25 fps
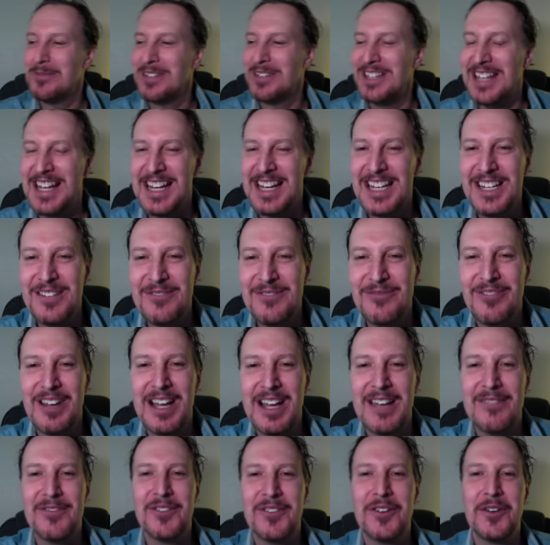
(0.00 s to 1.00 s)
a
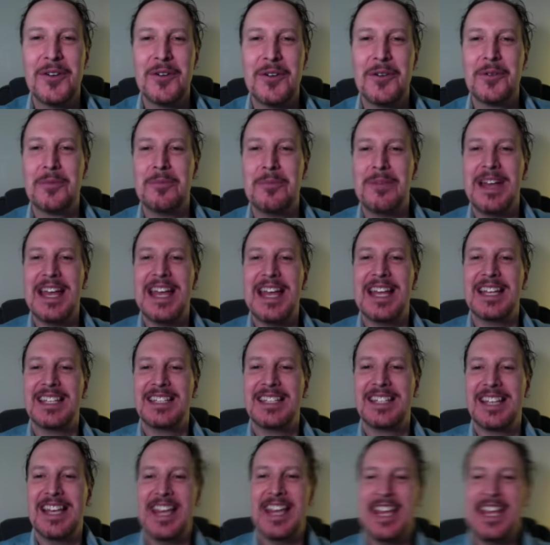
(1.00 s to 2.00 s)
95 year old man,
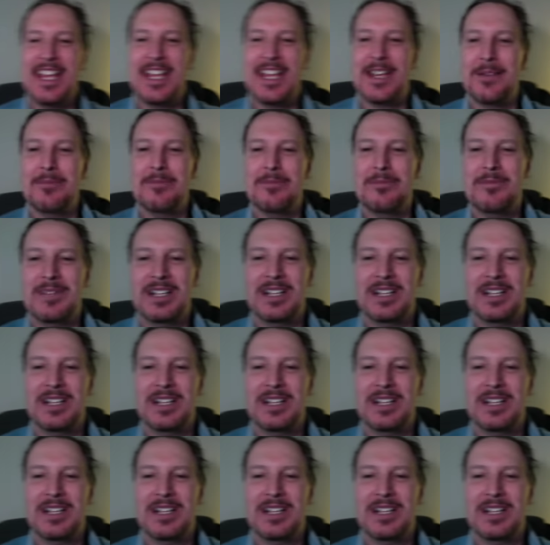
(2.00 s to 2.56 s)
came